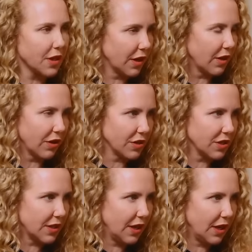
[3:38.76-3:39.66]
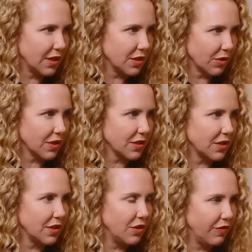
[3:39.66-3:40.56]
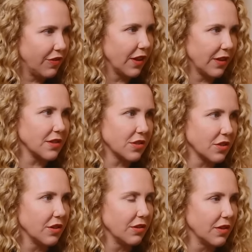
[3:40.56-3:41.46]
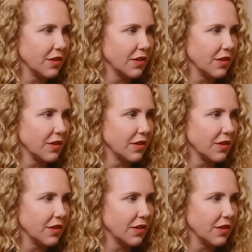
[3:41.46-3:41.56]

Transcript: that it encourages eating disorders. Do you oh, absolutely. true?